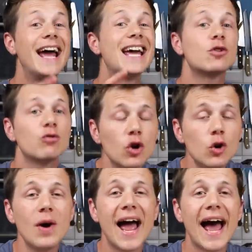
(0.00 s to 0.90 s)
It
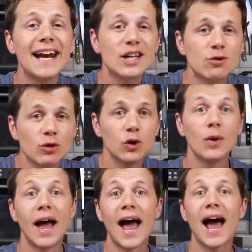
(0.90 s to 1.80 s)
grew and it
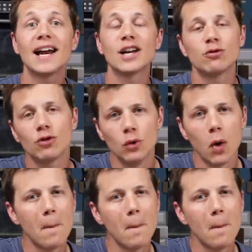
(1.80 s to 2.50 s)
grew and it grew.